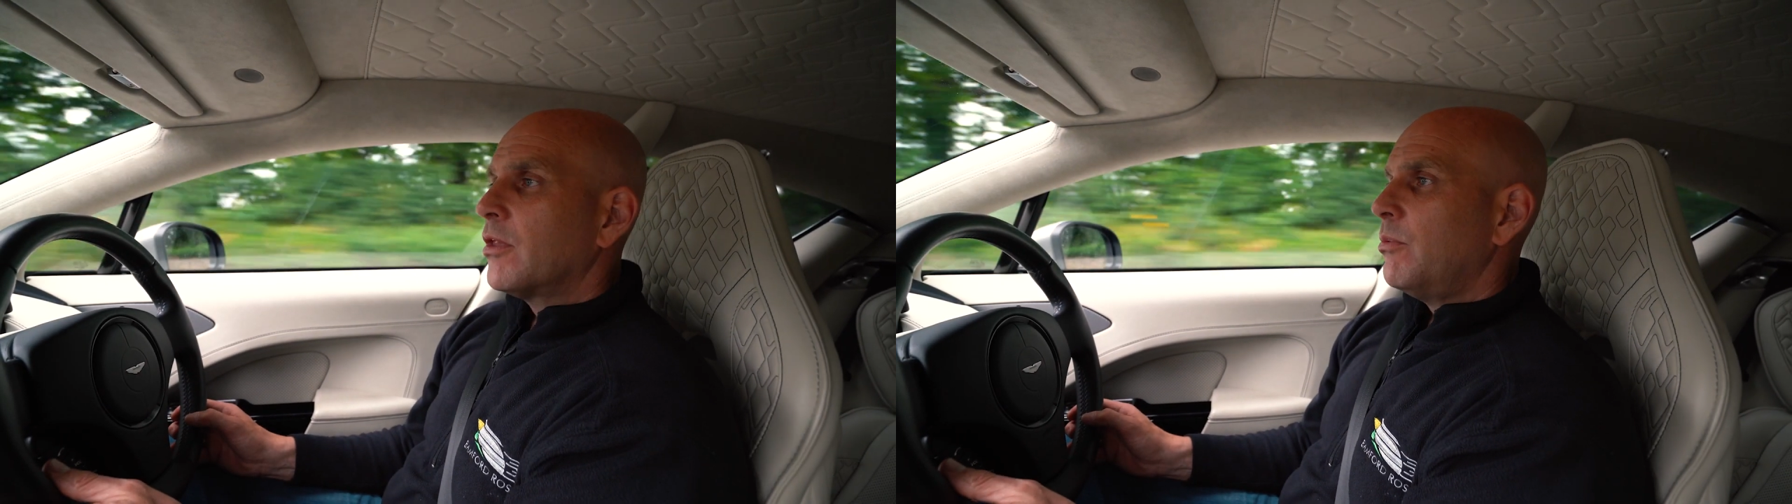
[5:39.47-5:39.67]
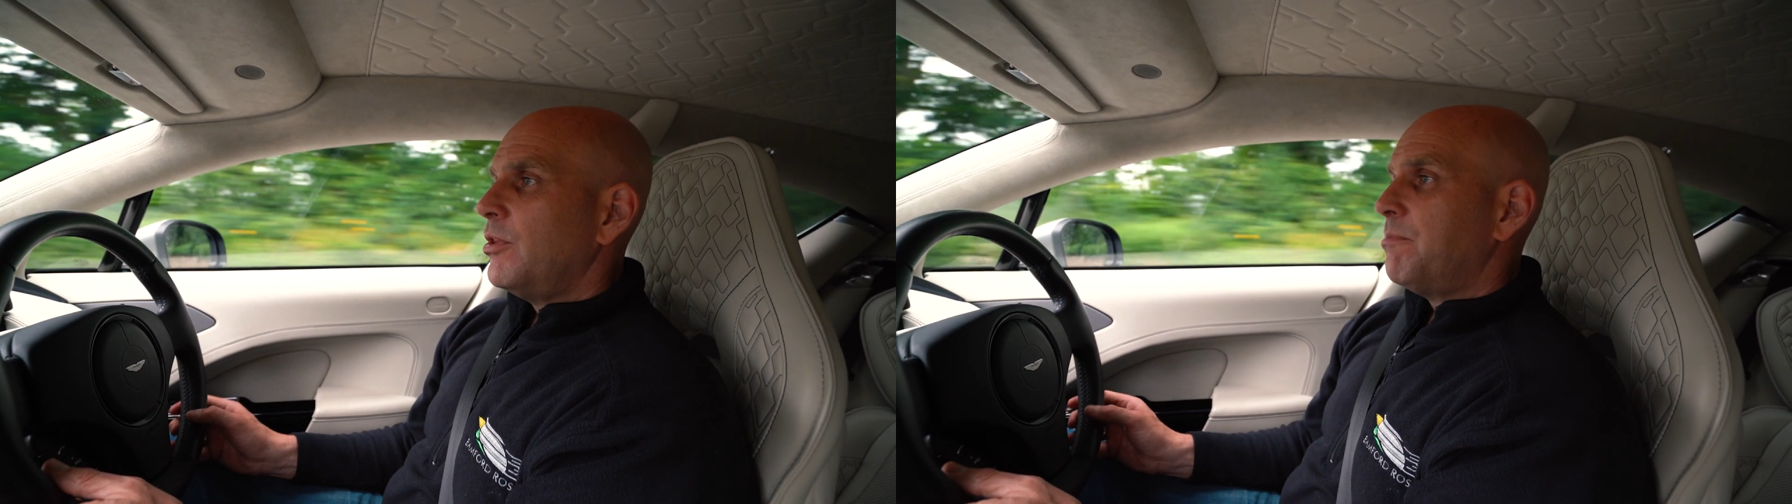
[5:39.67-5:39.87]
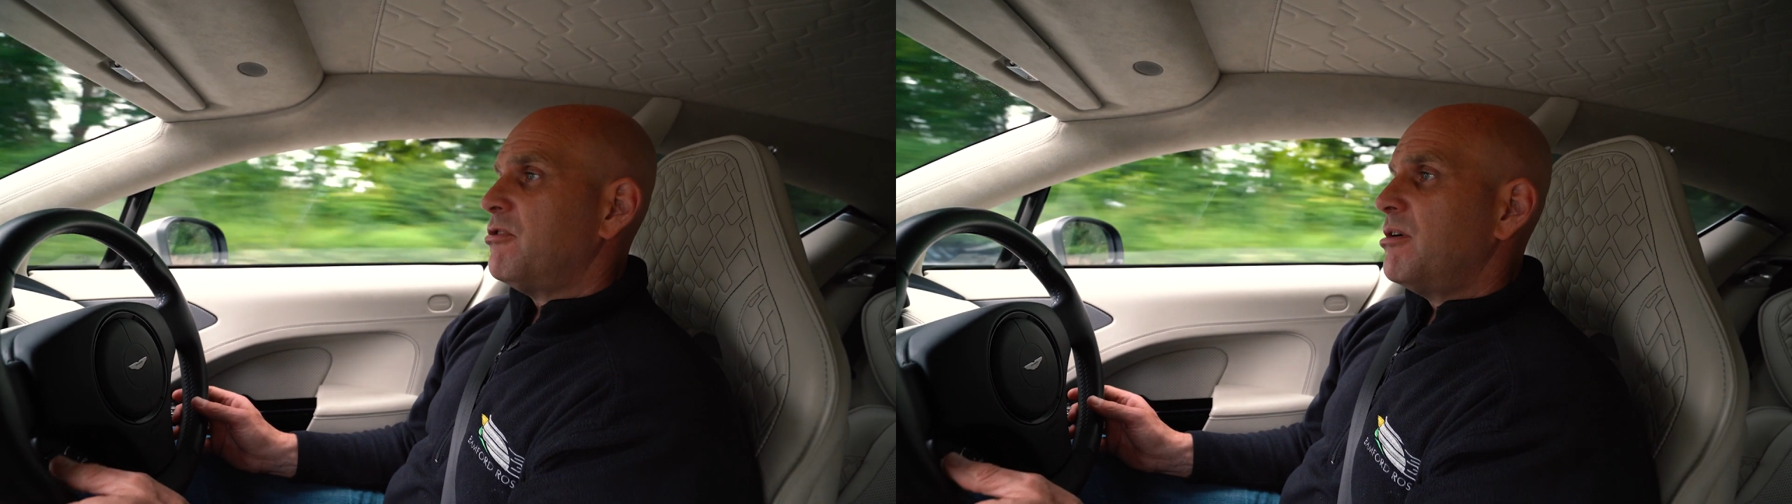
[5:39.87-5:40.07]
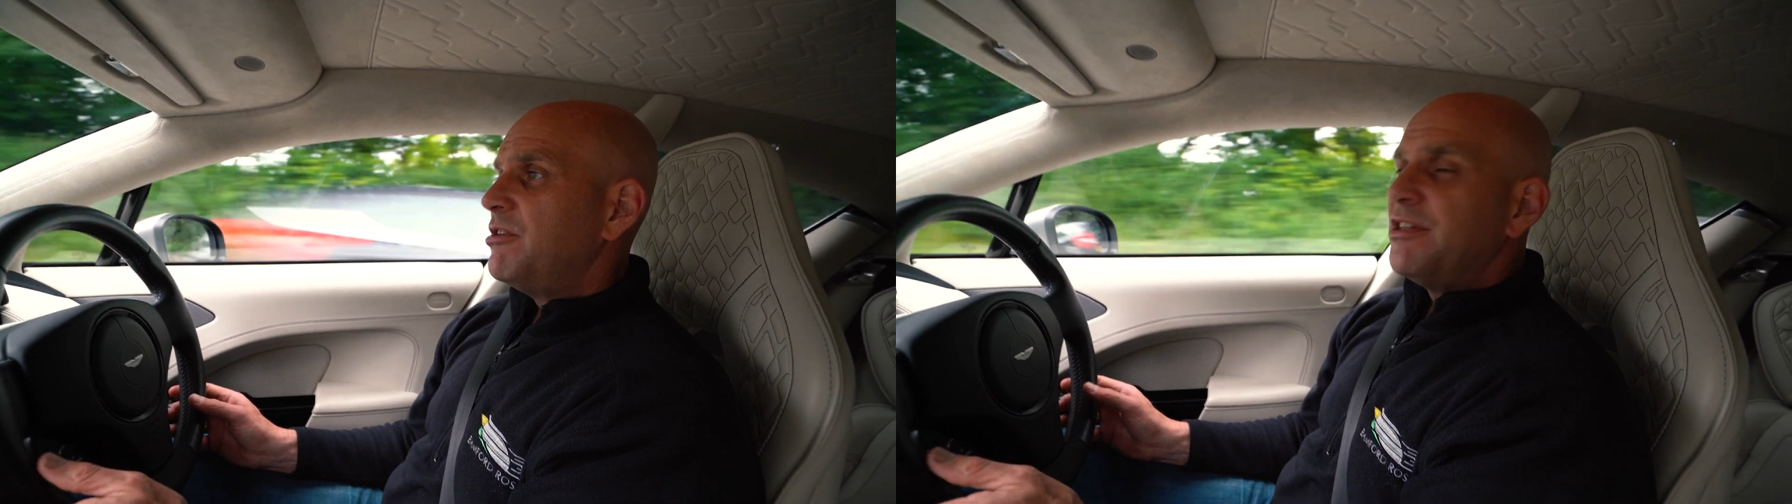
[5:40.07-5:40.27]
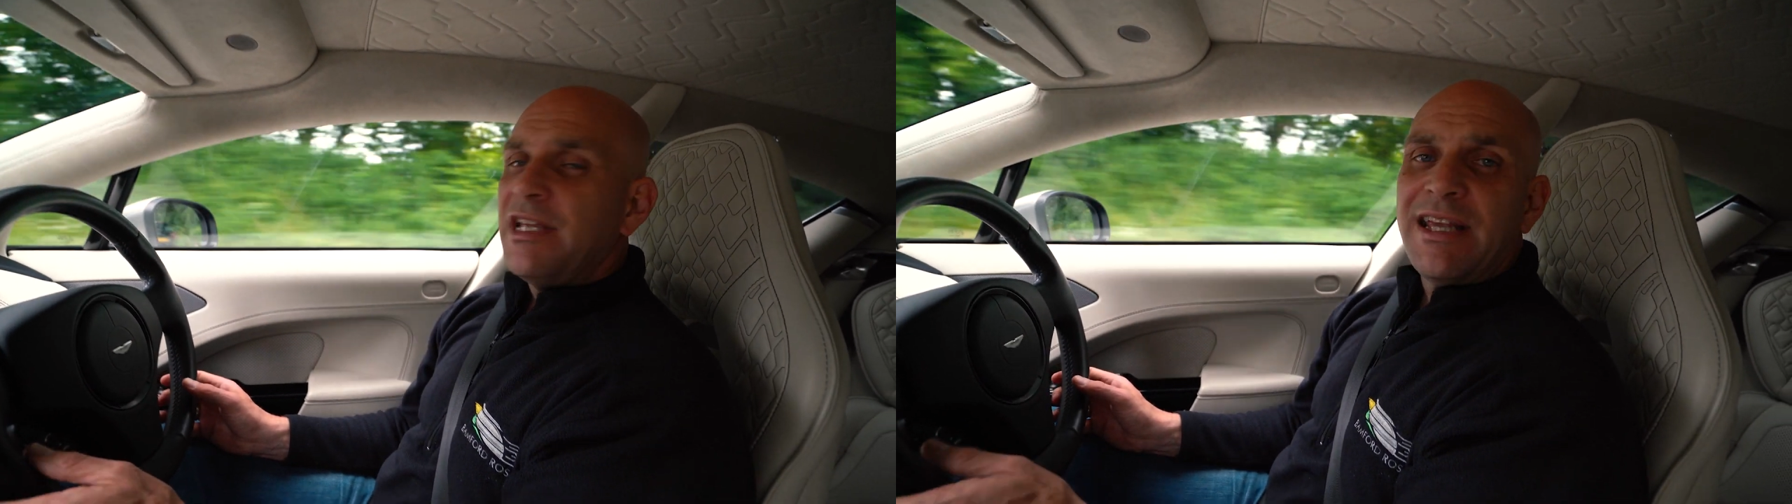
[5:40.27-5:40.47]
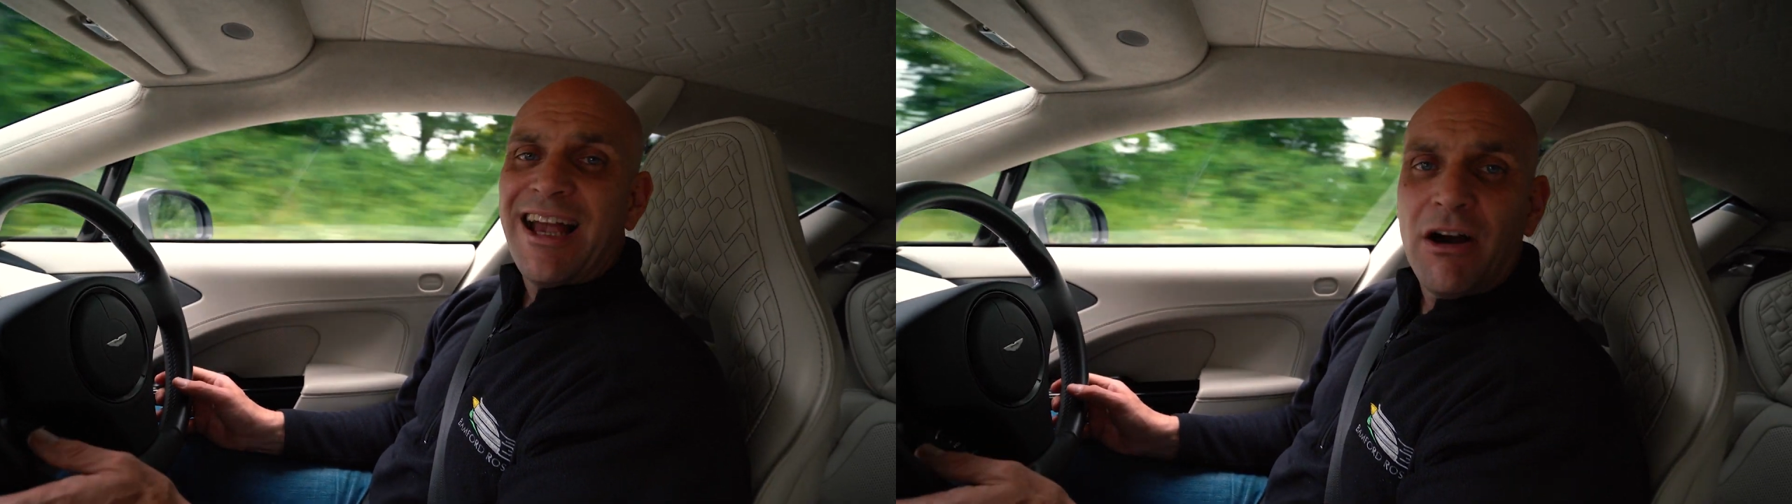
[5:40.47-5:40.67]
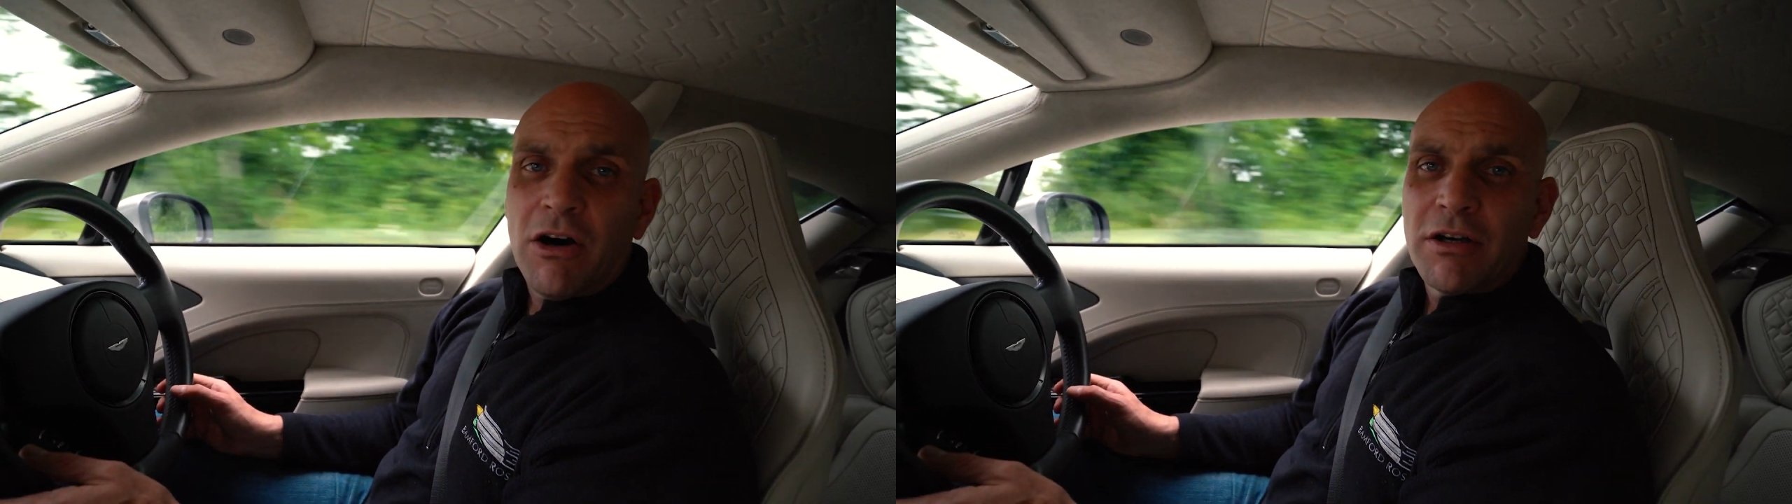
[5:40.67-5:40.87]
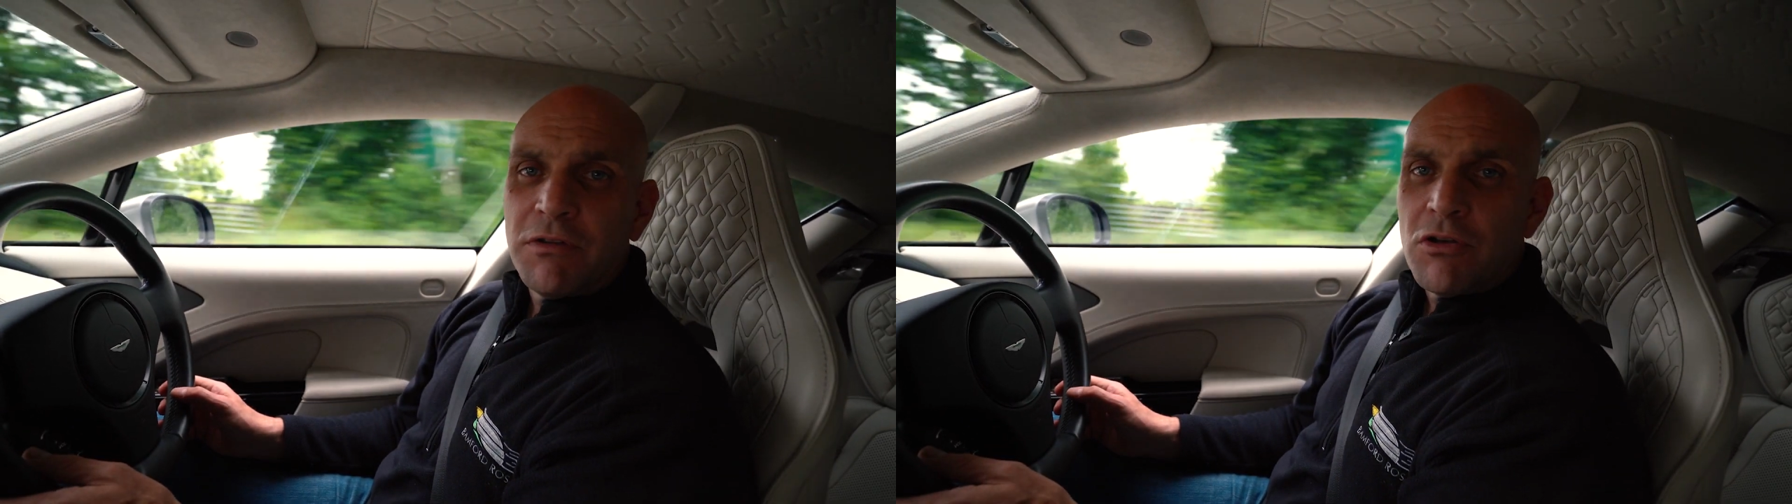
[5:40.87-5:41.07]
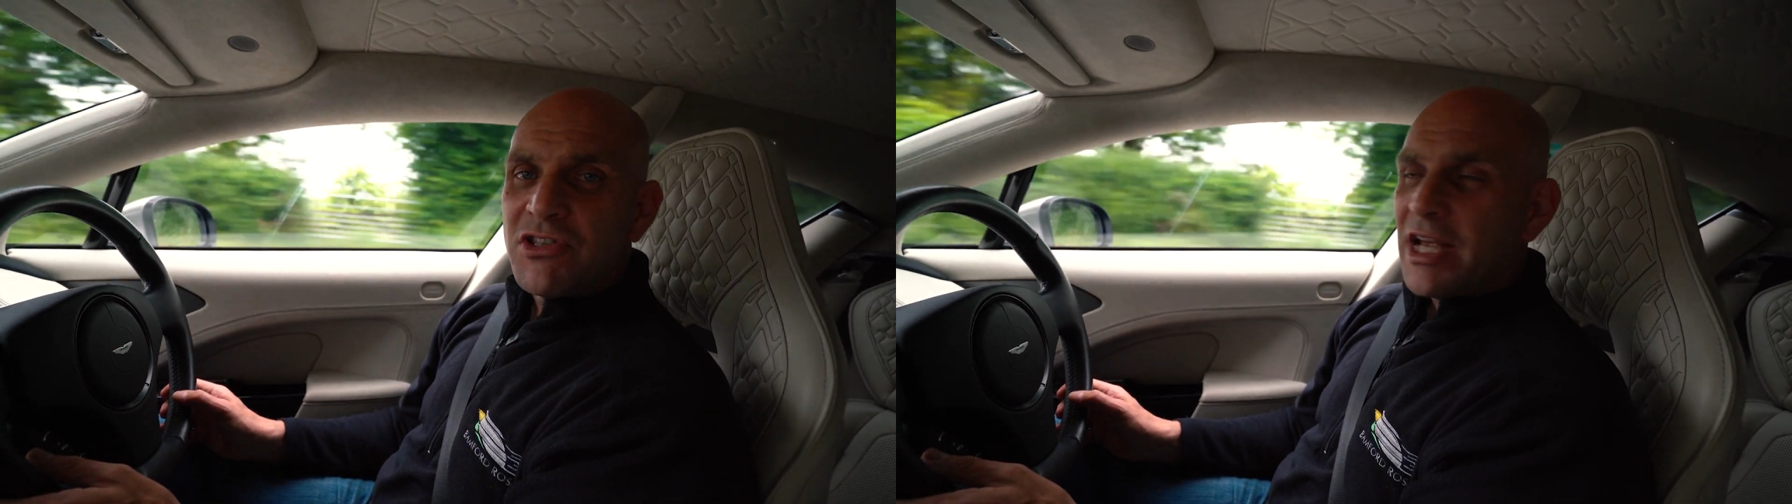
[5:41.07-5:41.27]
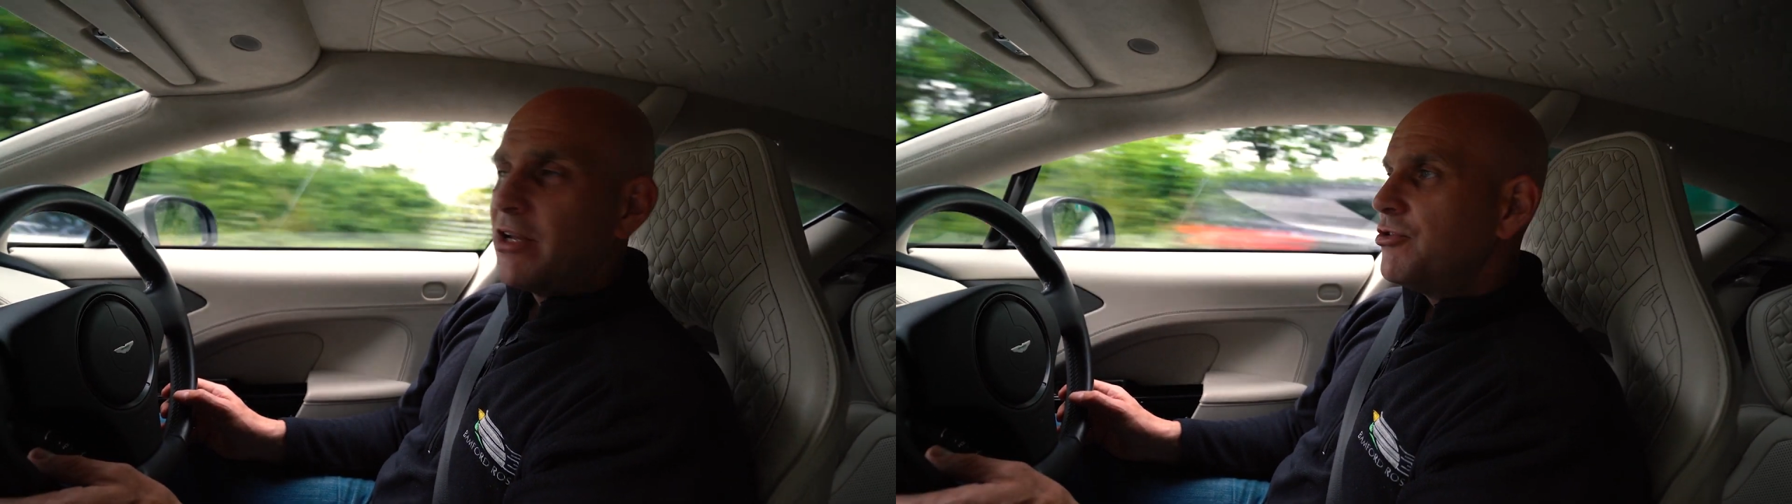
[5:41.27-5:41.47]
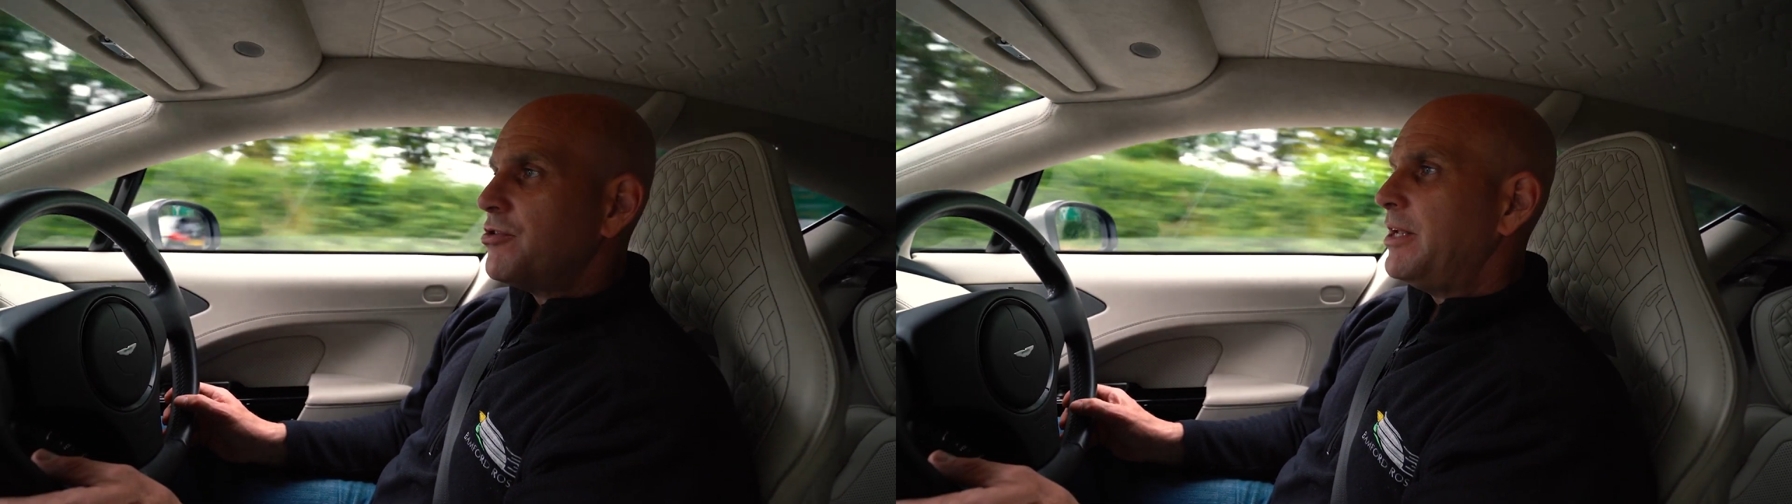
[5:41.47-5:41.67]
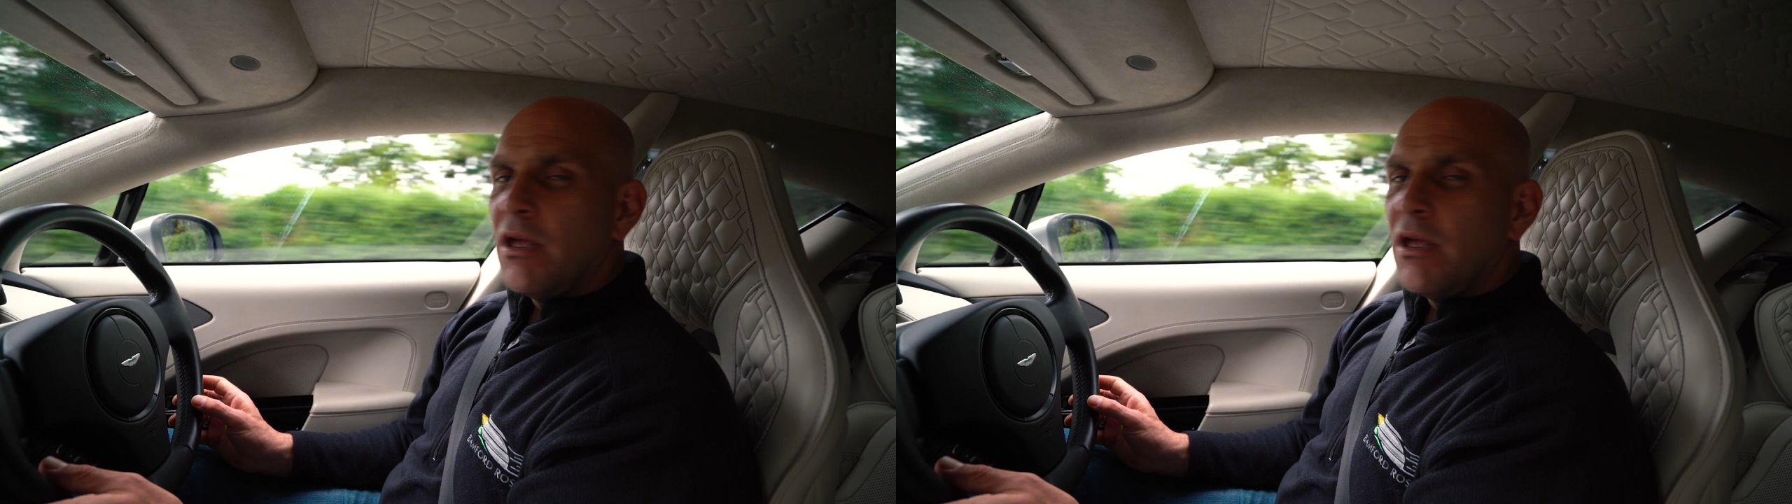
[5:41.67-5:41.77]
with a primary decat high flow secondary,